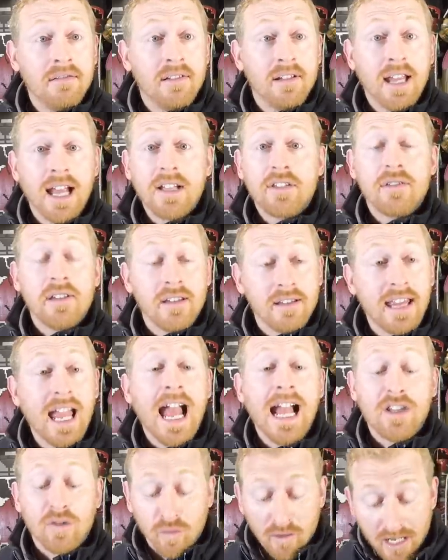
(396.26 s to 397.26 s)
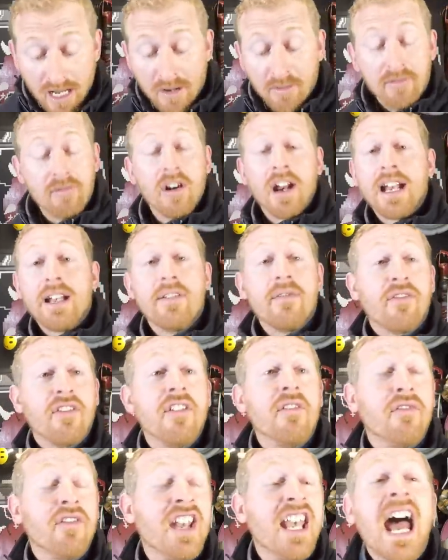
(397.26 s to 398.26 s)
That's what I would write
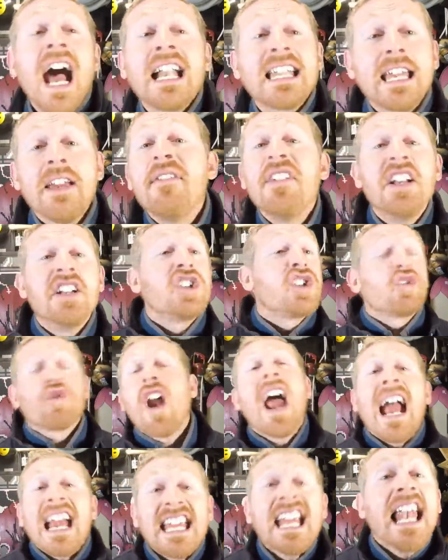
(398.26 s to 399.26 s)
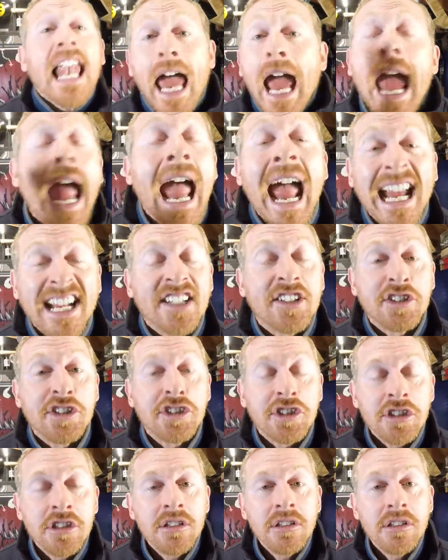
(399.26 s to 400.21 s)
for not giving us Dracula X.